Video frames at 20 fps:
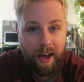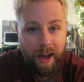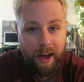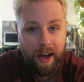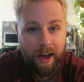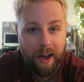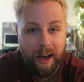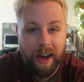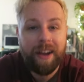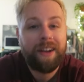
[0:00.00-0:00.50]

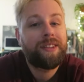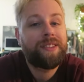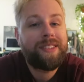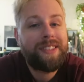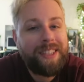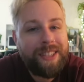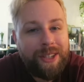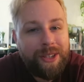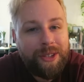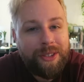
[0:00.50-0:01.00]
and I'll
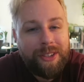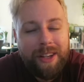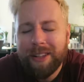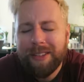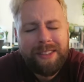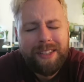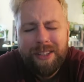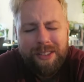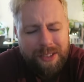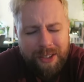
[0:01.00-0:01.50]
see
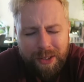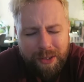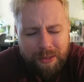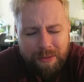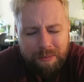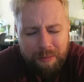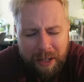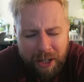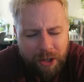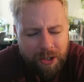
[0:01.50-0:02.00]
you soon.
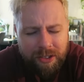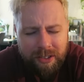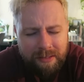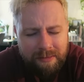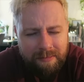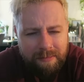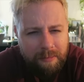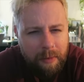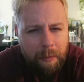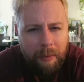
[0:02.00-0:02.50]
Be good.
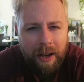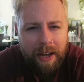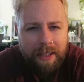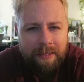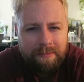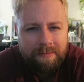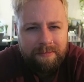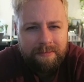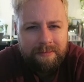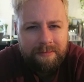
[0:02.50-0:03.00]
Bye bye.